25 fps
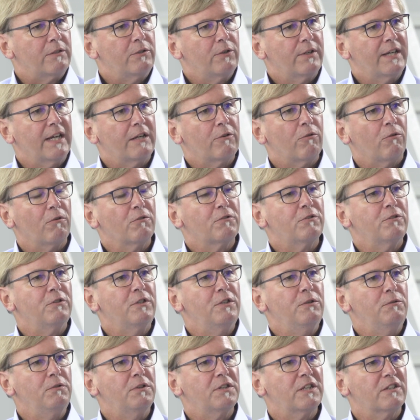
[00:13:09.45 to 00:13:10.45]
you can also
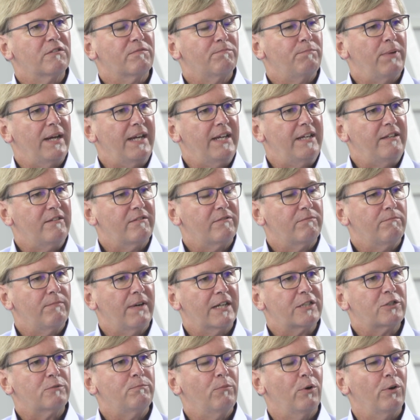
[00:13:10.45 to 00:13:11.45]
use the space
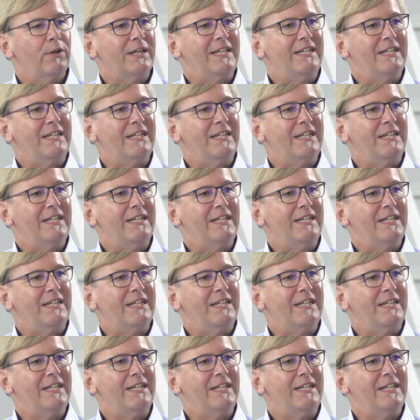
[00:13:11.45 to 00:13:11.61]
much more